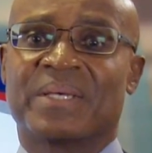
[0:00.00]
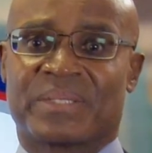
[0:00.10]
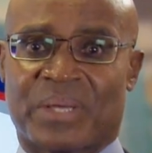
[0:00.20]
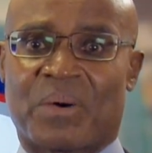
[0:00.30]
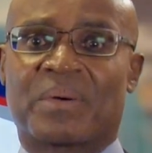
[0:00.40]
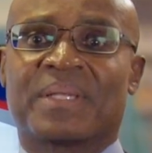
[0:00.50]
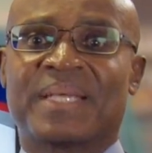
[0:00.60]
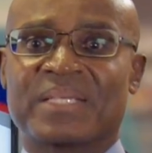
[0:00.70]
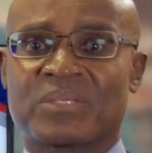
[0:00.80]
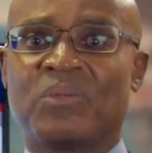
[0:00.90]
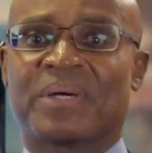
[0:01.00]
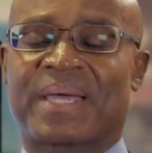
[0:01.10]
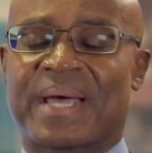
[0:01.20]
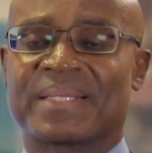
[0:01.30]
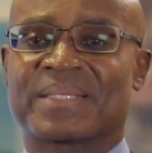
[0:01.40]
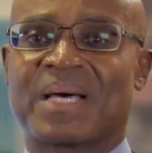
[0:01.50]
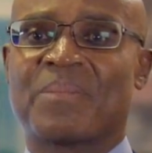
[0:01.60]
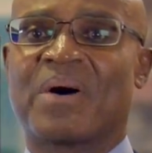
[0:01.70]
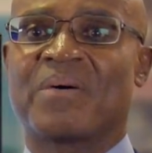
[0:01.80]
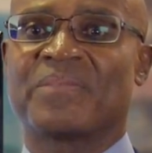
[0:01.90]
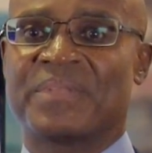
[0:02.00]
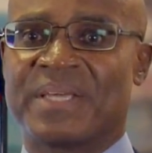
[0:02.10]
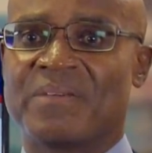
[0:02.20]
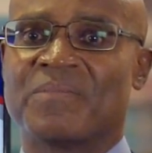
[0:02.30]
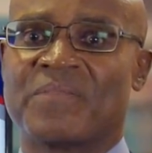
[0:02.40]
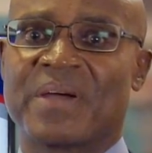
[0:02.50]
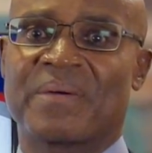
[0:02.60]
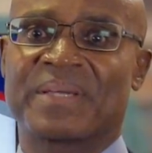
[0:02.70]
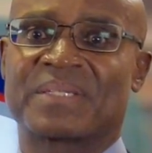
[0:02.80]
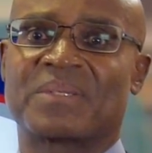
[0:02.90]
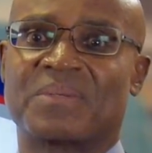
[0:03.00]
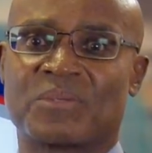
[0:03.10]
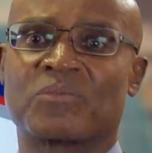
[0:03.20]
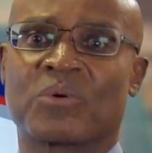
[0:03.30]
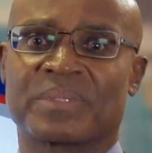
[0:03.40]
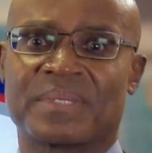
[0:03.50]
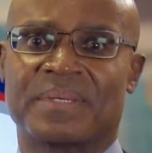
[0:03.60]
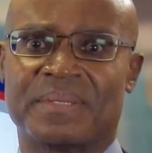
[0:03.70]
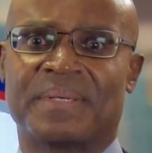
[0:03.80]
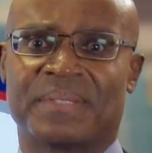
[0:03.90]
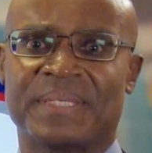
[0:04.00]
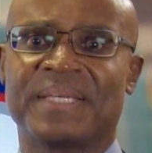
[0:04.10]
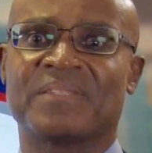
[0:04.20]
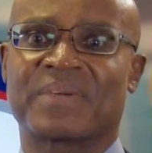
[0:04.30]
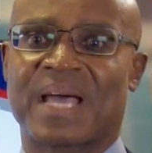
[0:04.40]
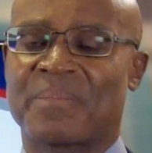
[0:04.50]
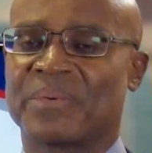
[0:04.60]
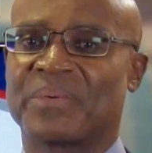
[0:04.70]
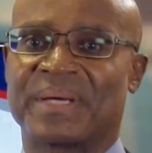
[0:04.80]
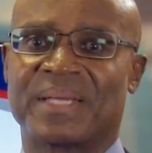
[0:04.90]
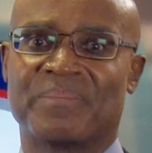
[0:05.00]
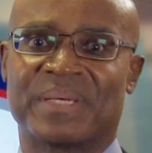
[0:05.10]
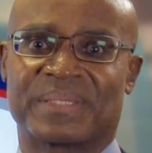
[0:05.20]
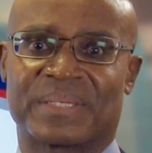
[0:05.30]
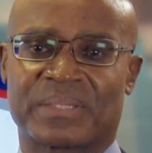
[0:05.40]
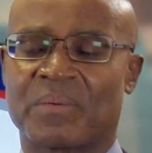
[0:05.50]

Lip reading: So let's look at some of the various the needs of capital in a business.